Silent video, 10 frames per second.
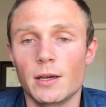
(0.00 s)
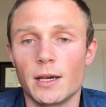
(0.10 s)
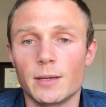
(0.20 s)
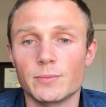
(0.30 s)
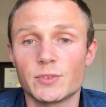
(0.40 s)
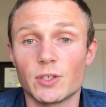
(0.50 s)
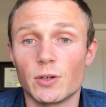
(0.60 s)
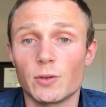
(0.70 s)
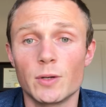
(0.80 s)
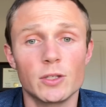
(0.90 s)
Um,
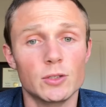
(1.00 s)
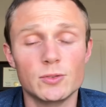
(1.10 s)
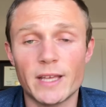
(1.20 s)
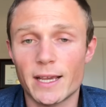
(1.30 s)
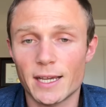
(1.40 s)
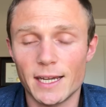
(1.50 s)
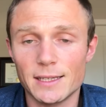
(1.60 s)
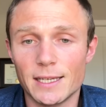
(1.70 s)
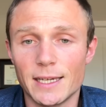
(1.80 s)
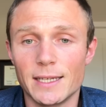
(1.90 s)
so use that
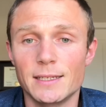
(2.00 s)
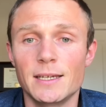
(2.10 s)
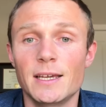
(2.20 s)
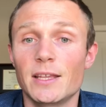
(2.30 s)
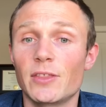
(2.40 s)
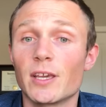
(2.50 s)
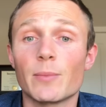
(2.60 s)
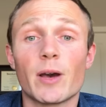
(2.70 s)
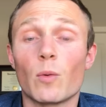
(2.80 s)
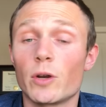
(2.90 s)
guideline. Think
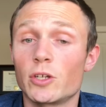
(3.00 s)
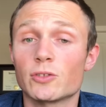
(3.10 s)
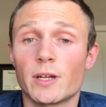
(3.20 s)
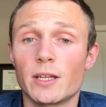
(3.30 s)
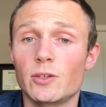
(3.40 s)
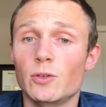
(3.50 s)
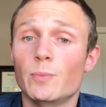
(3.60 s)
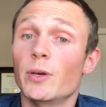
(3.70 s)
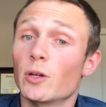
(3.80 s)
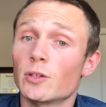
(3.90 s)
about what you're trying to do,
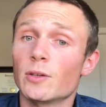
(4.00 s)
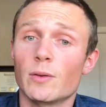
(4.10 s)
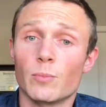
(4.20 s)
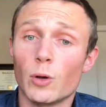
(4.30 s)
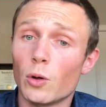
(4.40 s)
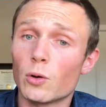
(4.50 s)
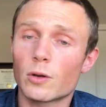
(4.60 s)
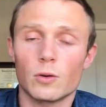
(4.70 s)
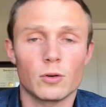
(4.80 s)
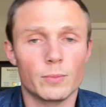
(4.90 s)
build
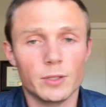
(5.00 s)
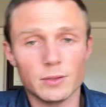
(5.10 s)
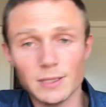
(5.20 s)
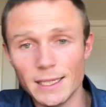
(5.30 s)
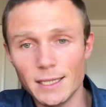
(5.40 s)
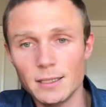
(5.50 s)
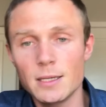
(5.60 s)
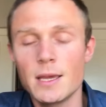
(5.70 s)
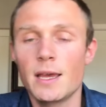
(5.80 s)
bulk or build lean.